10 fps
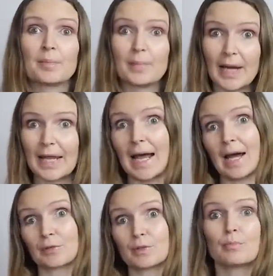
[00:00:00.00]
play
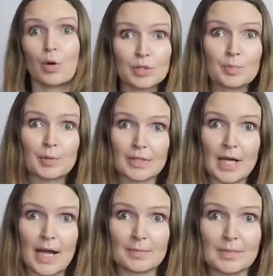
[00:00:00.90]
out multiple
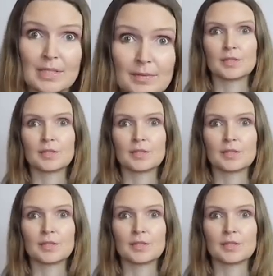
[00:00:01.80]
times.